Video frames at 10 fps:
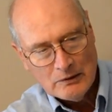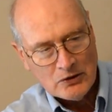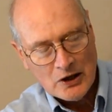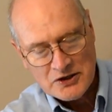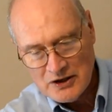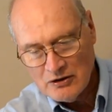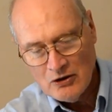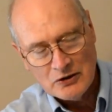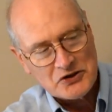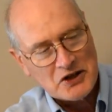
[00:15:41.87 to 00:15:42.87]
Toss in
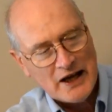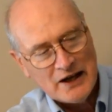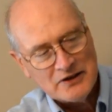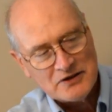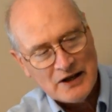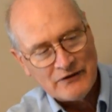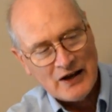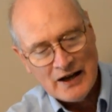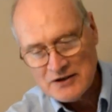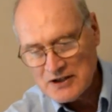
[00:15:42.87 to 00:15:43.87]
all the stands,
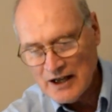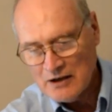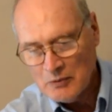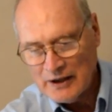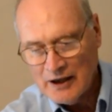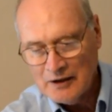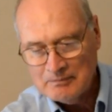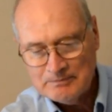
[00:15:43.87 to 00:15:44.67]
Afghanistan and whatnot.